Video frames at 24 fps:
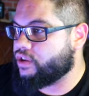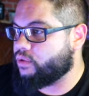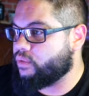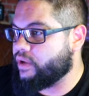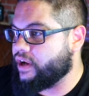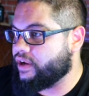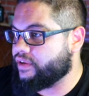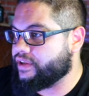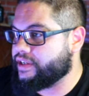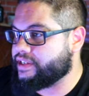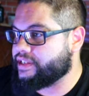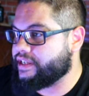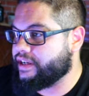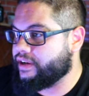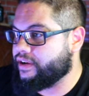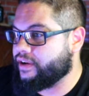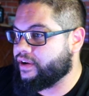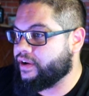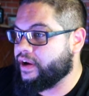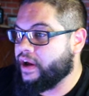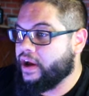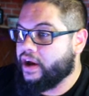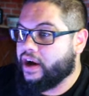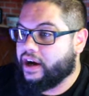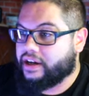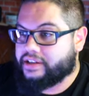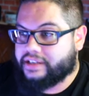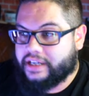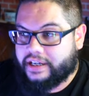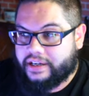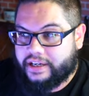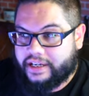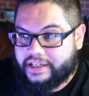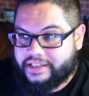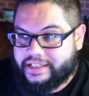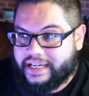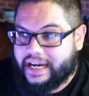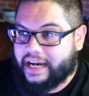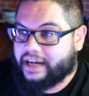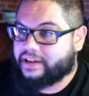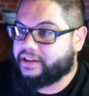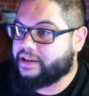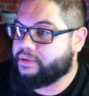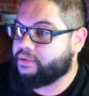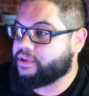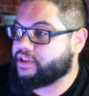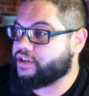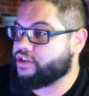the wellness here. I'll tell you
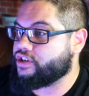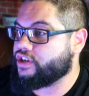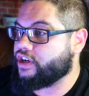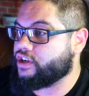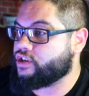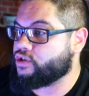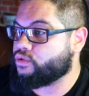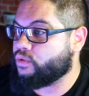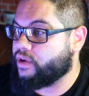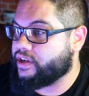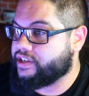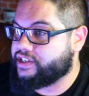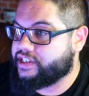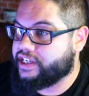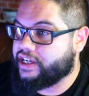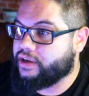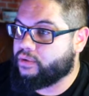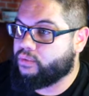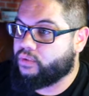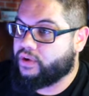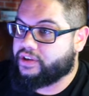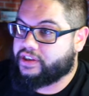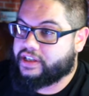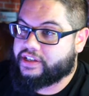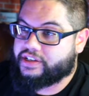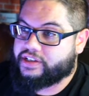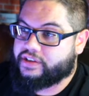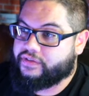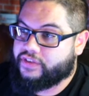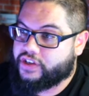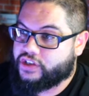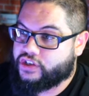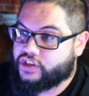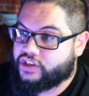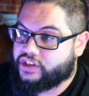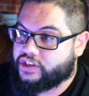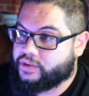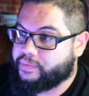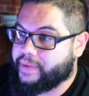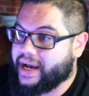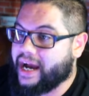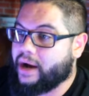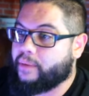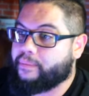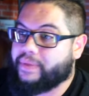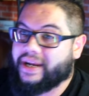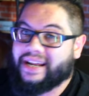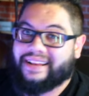exactly what the judges want to see and what this division is
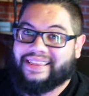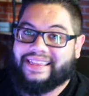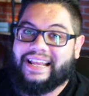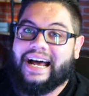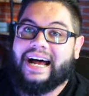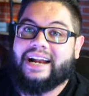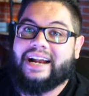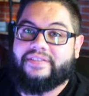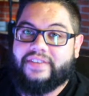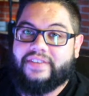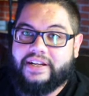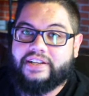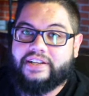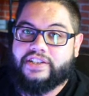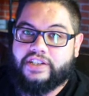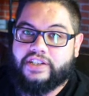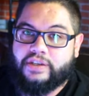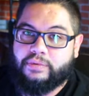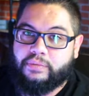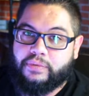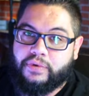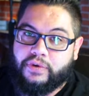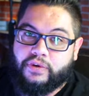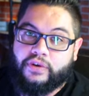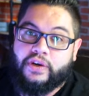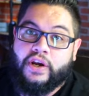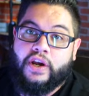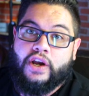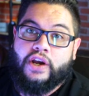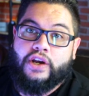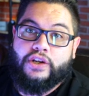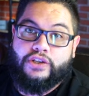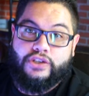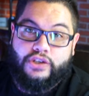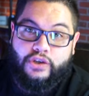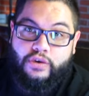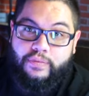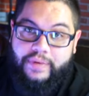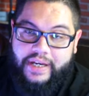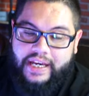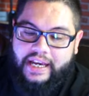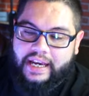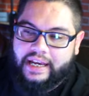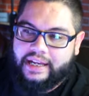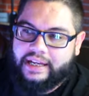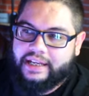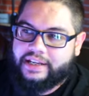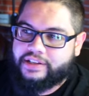about, but a lot of it is similar to
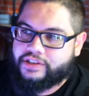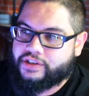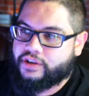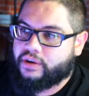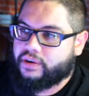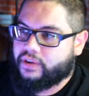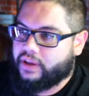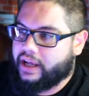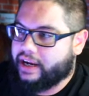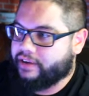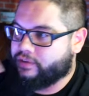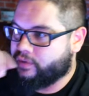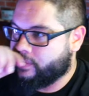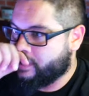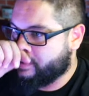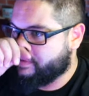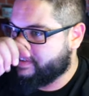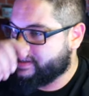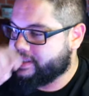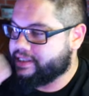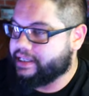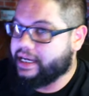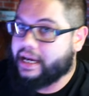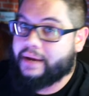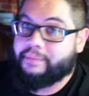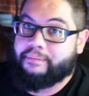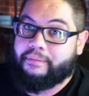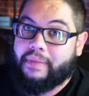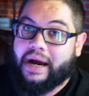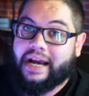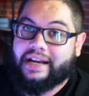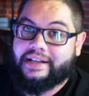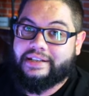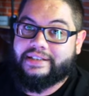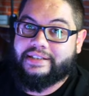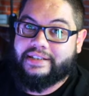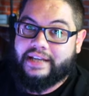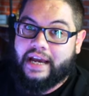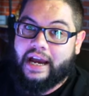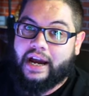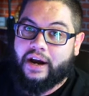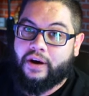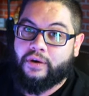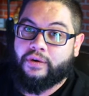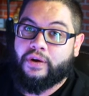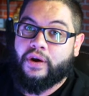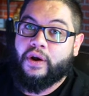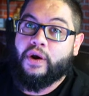bikini, so a lot of what I'm going to say might
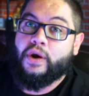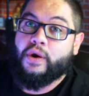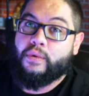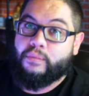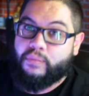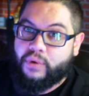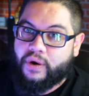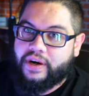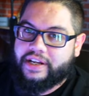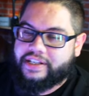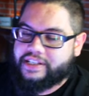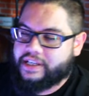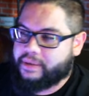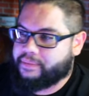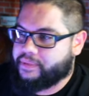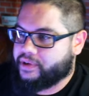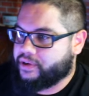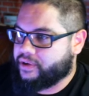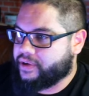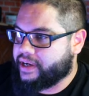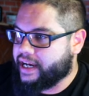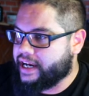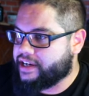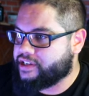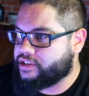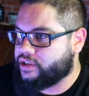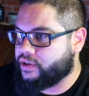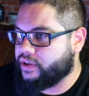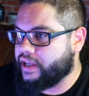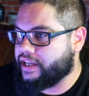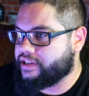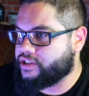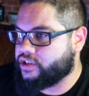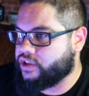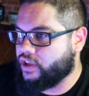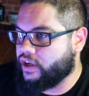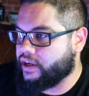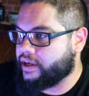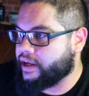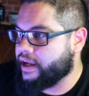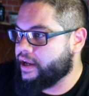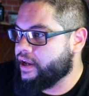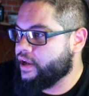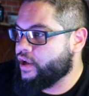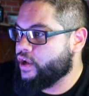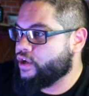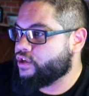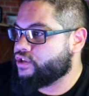sound pretty similar, okay? So let's look.
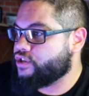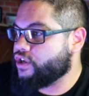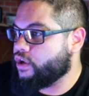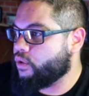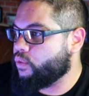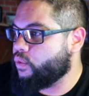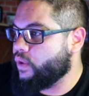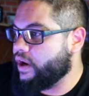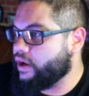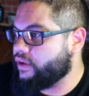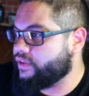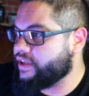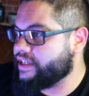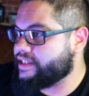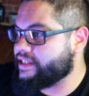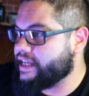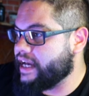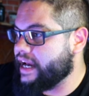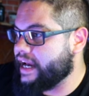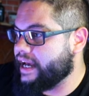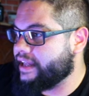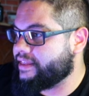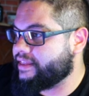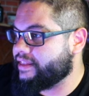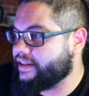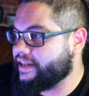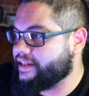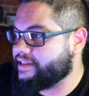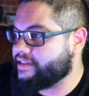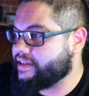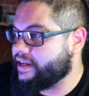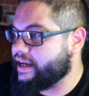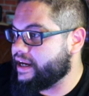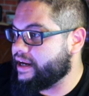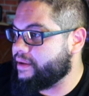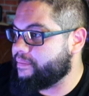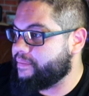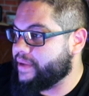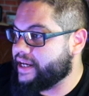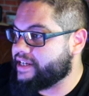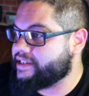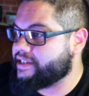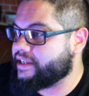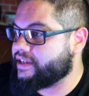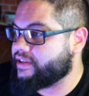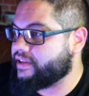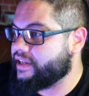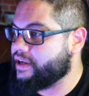So wellness athletes, uh,
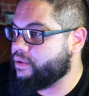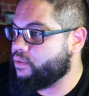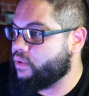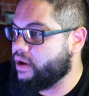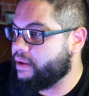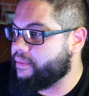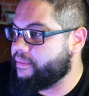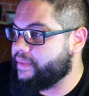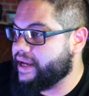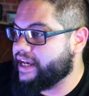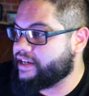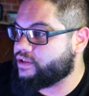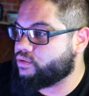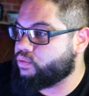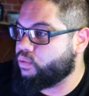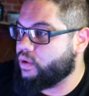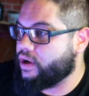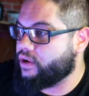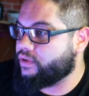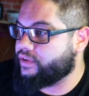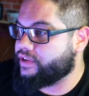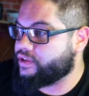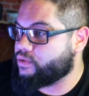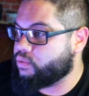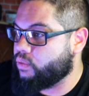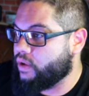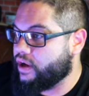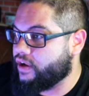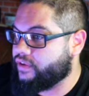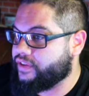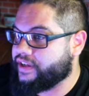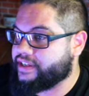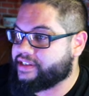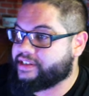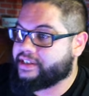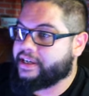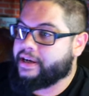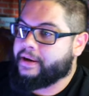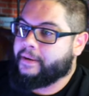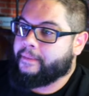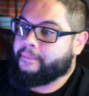basically what makes wellness wellness